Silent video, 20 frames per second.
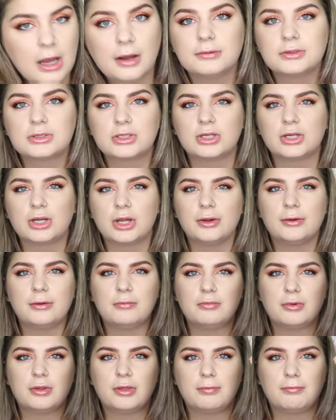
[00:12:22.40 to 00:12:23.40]
I was going to go
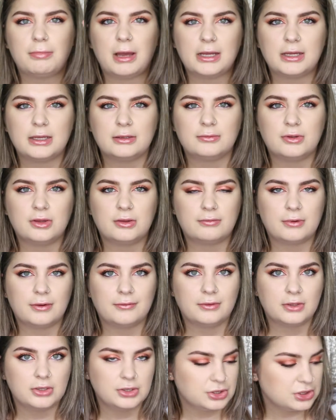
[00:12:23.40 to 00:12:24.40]
in back in with the
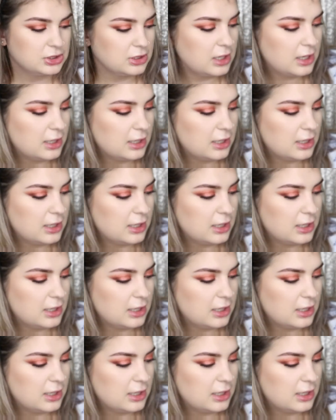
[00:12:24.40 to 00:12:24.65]
Revolution